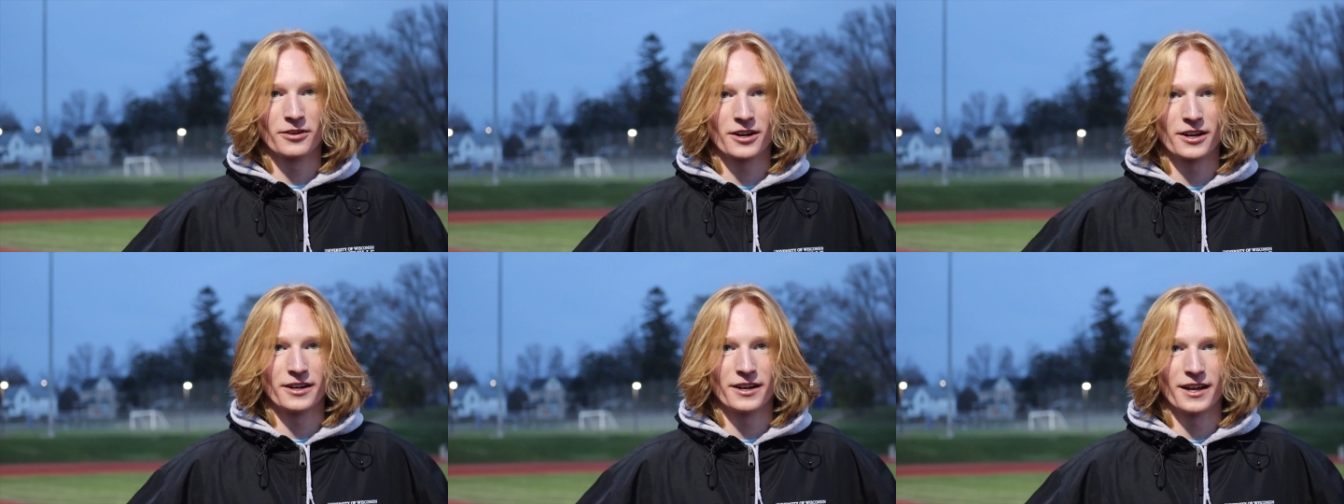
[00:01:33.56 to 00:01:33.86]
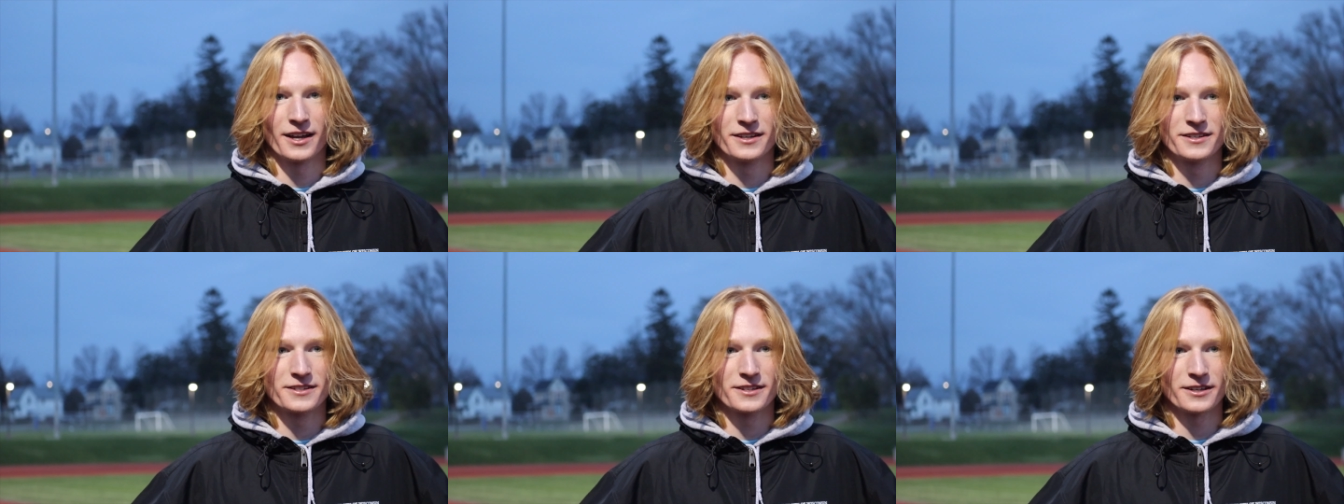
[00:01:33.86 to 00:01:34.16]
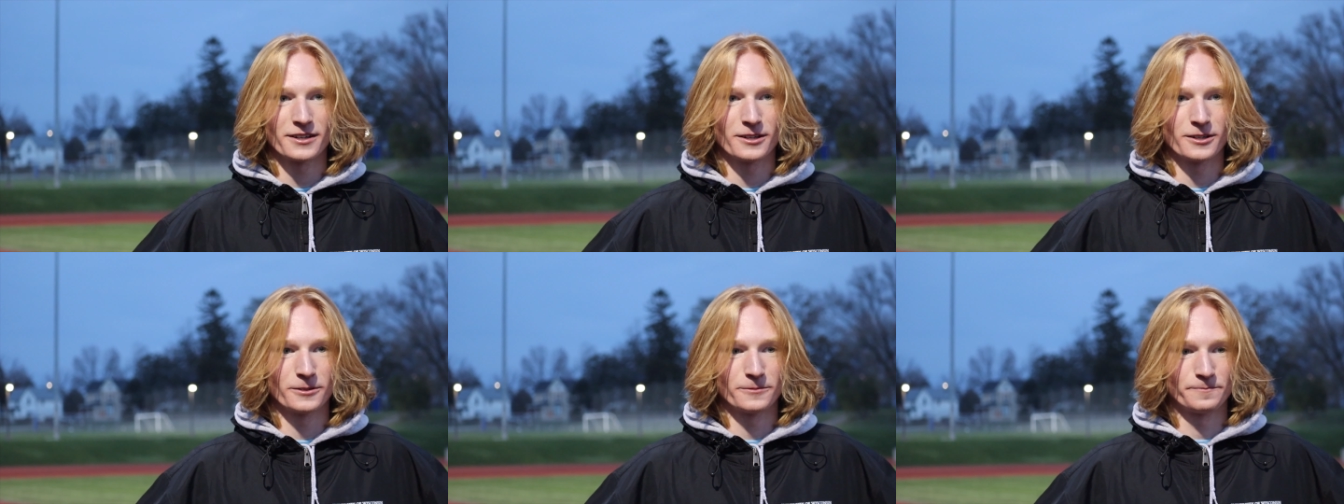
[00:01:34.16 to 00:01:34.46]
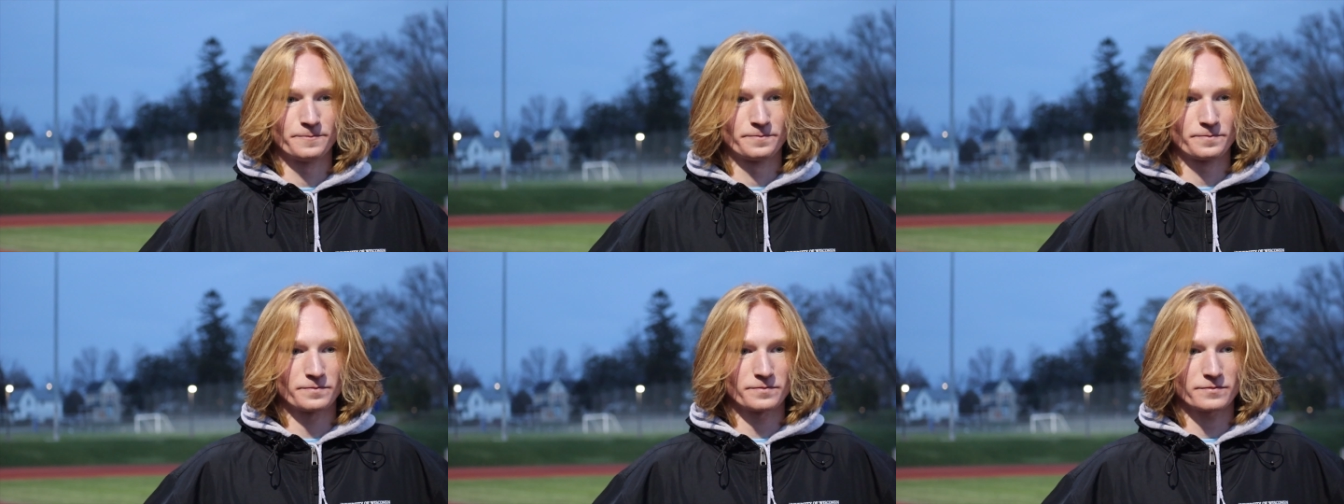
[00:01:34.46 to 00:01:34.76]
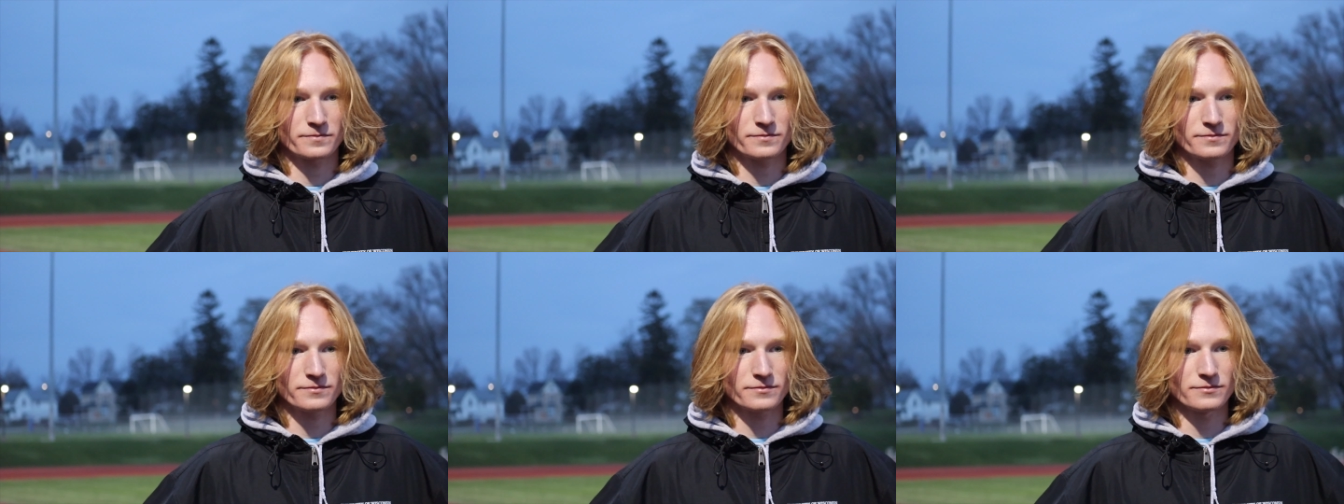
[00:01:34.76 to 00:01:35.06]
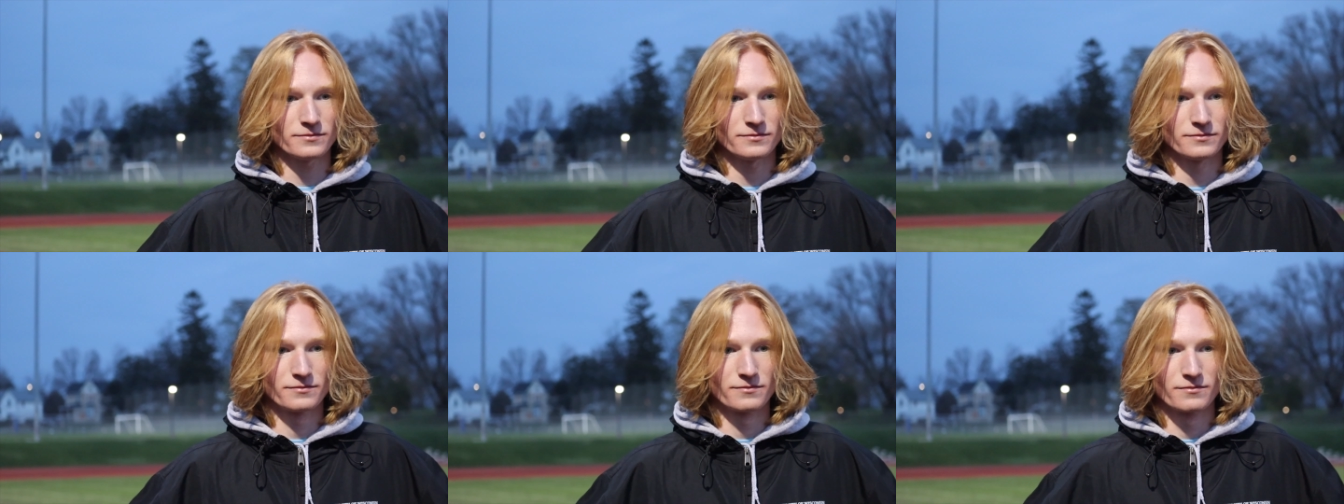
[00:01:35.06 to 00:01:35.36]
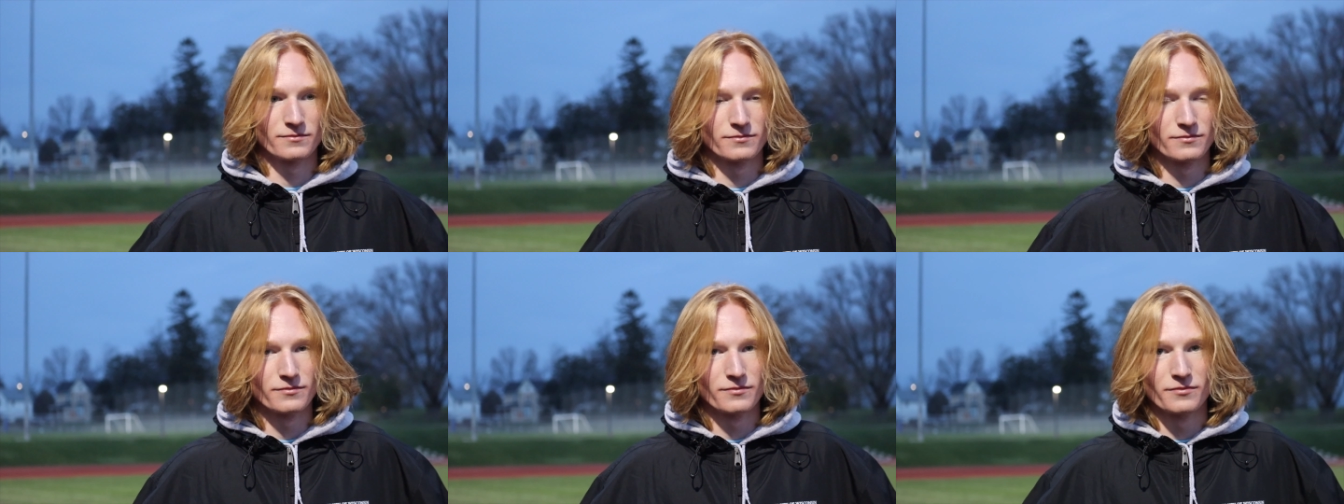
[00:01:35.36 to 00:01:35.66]
looking at uh,
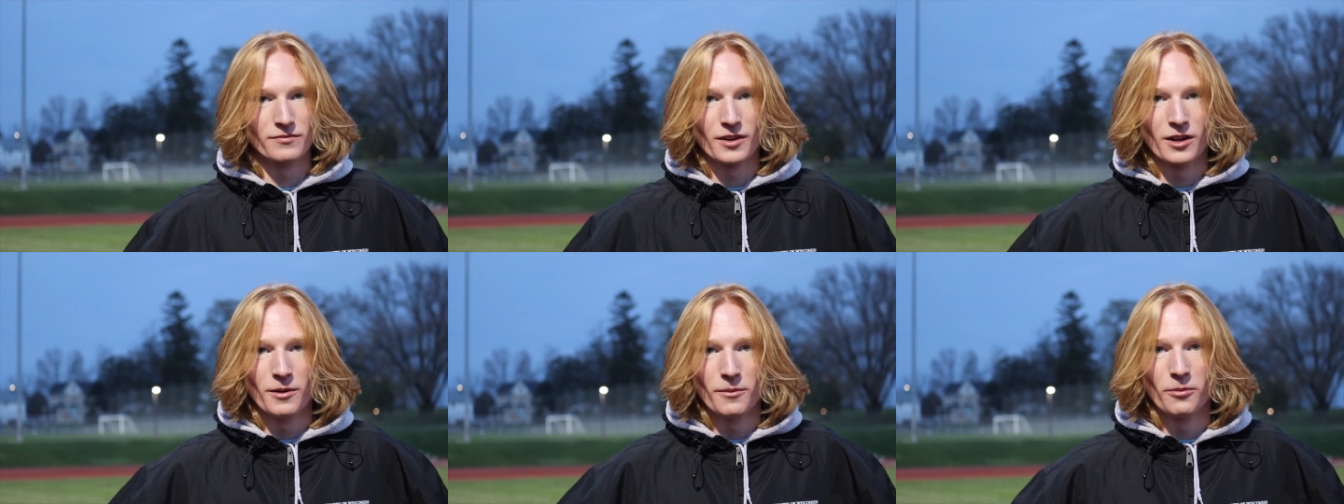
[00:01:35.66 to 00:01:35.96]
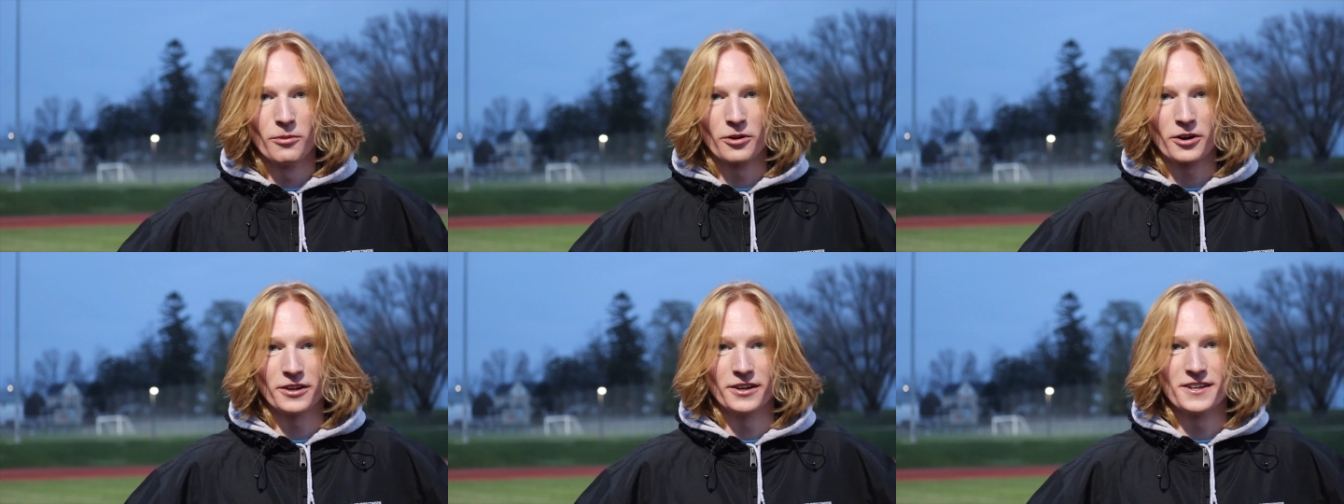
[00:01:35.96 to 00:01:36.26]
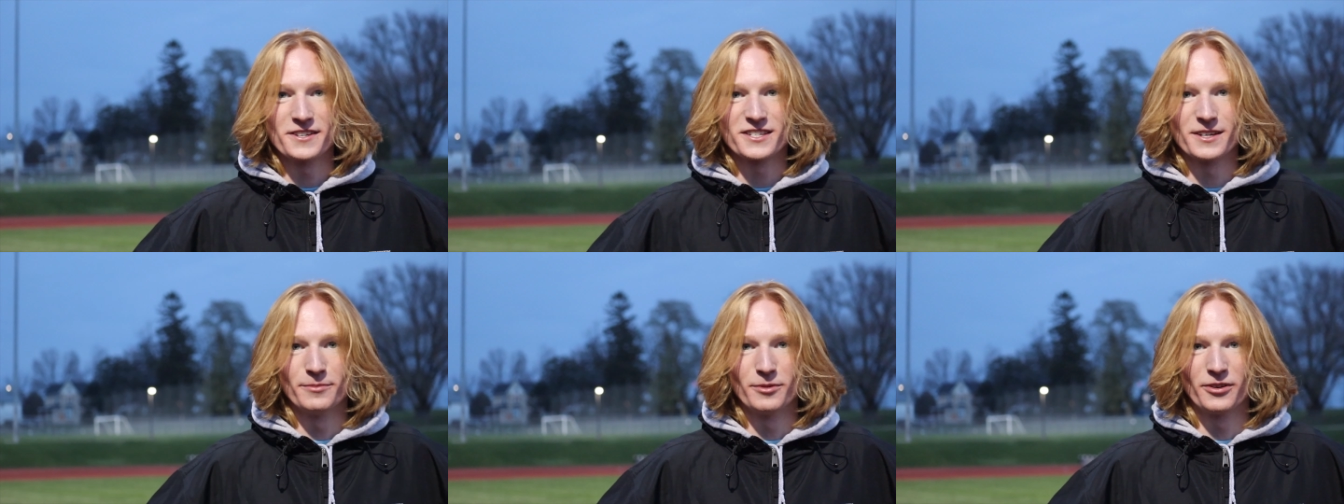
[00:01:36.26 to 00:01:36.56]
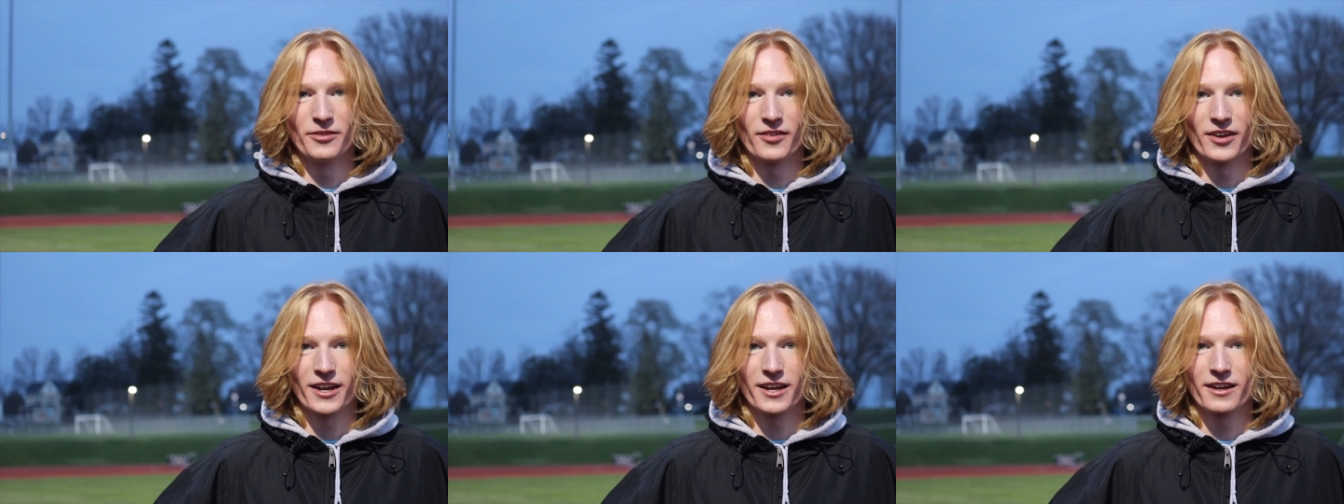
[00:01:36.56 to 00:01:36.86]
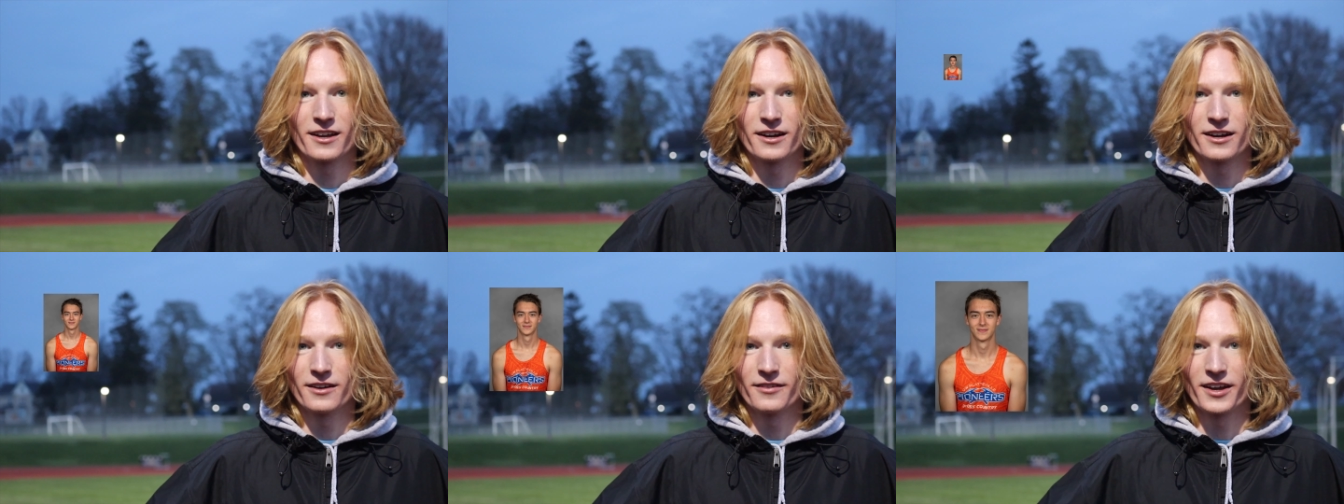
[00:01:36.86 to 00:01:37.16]
looking at someone like uh,